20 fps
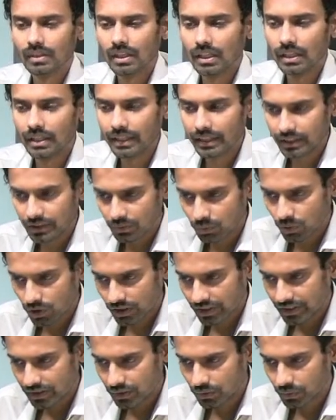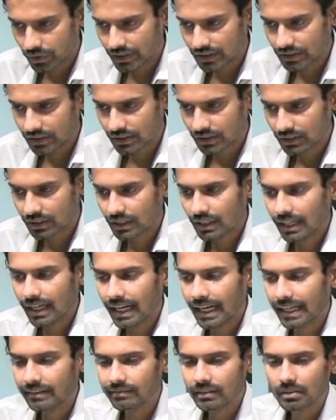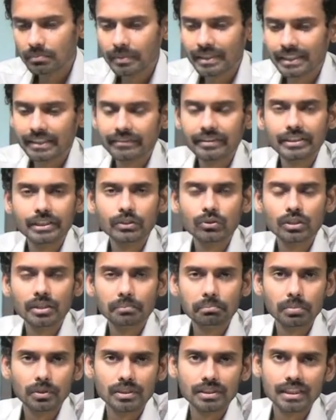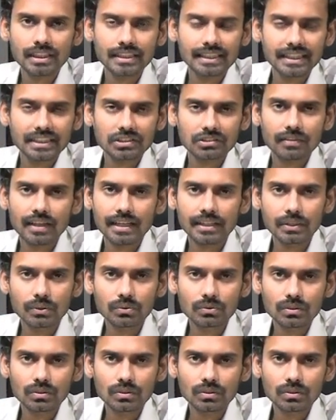Next what I do is, I will be giving you the percentage value